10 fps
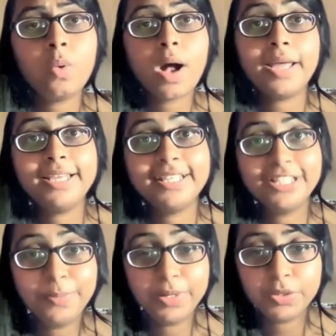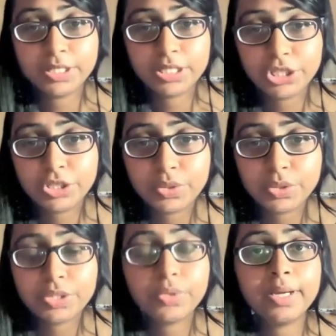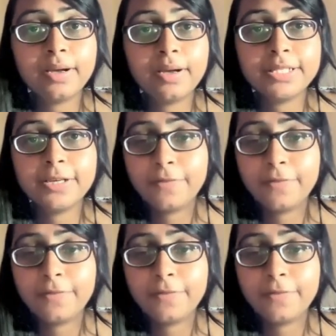I contributed to Suricata